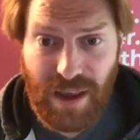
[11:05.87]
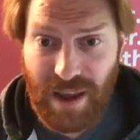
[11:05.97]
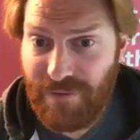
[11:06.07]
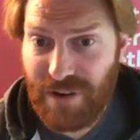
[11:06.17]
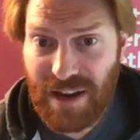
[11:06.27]

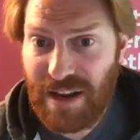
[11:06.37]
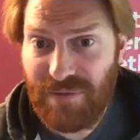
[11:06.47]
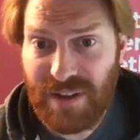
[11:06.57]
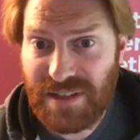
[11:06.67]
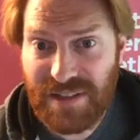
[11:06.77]
everyday
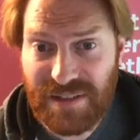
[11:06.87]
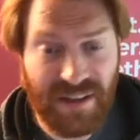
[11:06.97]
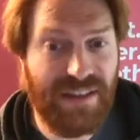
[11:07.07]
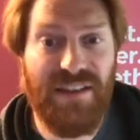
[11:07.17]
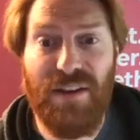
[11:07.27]
investors
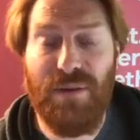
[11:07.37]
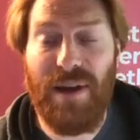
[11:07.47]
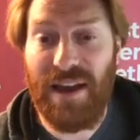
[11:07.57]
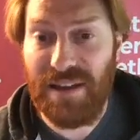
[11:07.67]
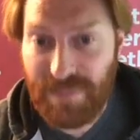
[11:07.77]
like you
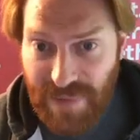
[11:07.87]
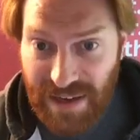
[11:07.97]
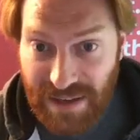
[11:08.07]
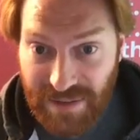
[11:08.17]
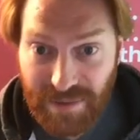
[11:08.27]
and
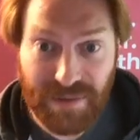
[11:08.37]
me.